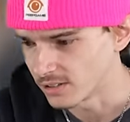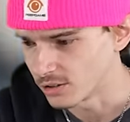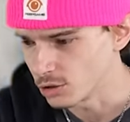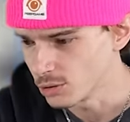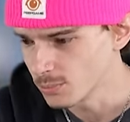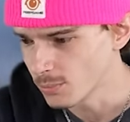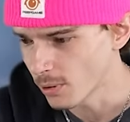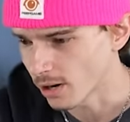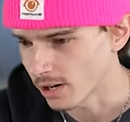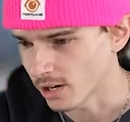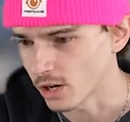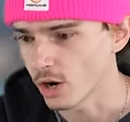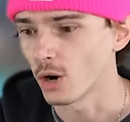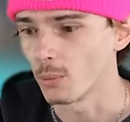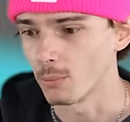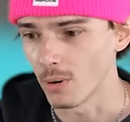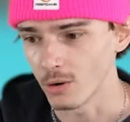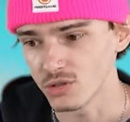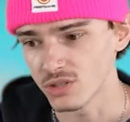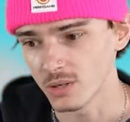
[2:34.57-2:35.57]
new park,
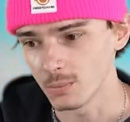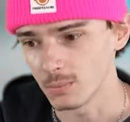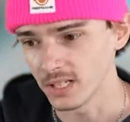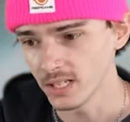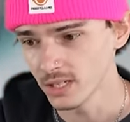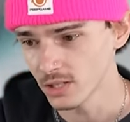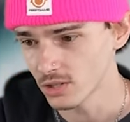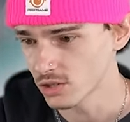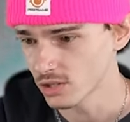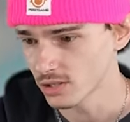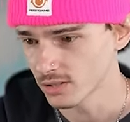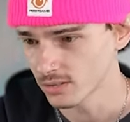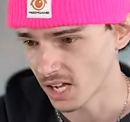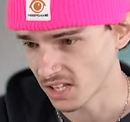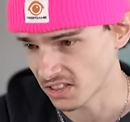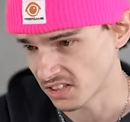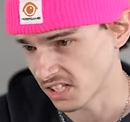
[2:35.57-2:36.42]
Hermosa Beach, I